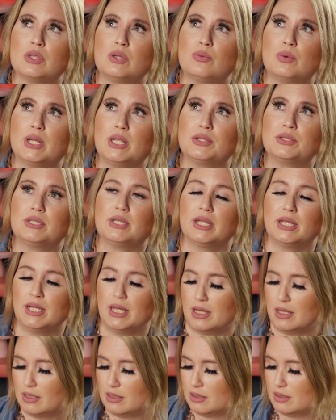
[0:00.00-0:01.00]
What else did I
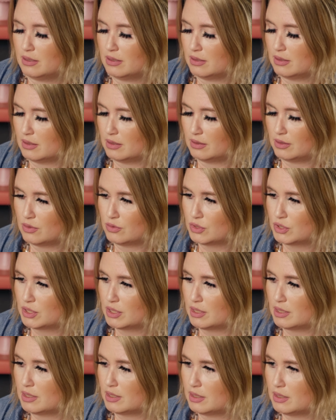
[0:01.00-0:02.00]
get? A
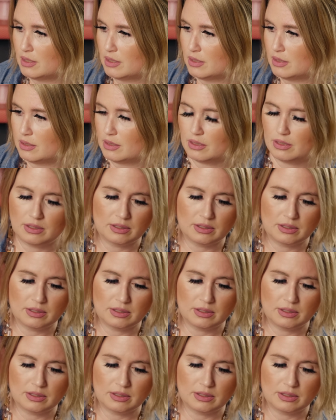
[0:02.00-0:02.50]
lotion.